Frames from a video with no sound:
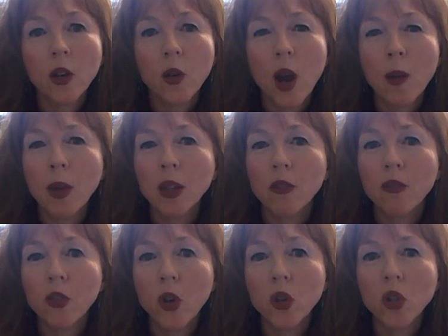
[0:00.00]
grabbing the
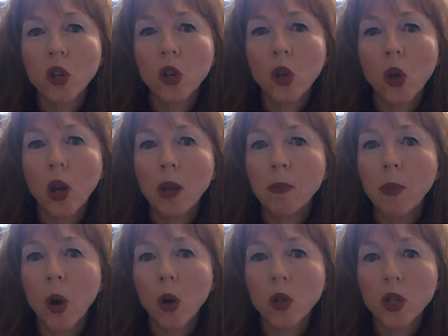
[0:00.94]
first girly
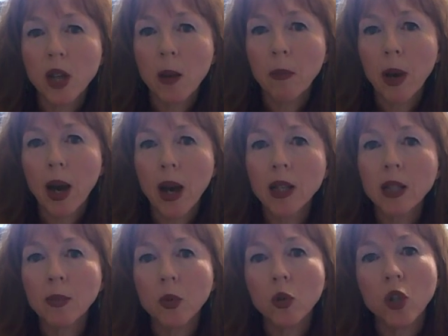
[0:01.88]
boxed up
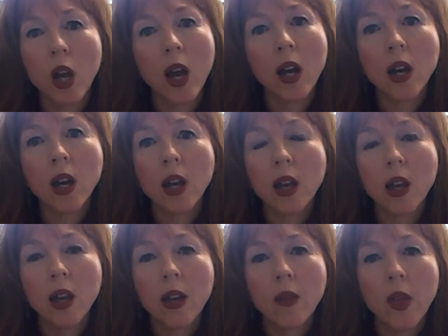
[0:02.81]
passable junk
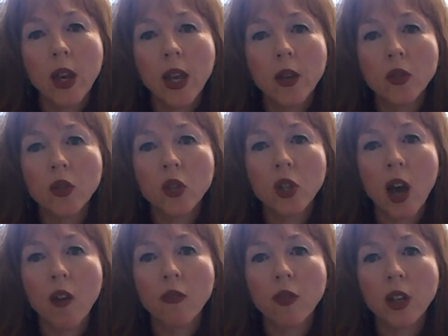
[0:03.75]
that he could
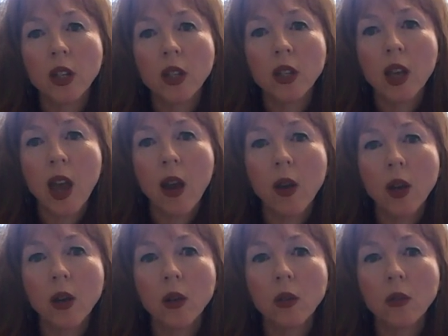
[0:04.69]
stuff in his
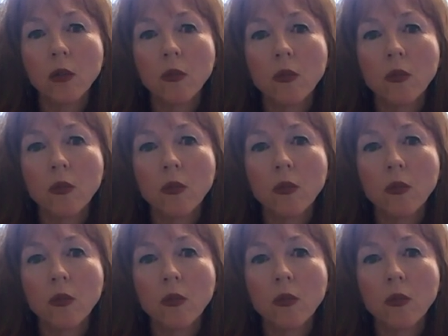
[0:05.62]
carry-on.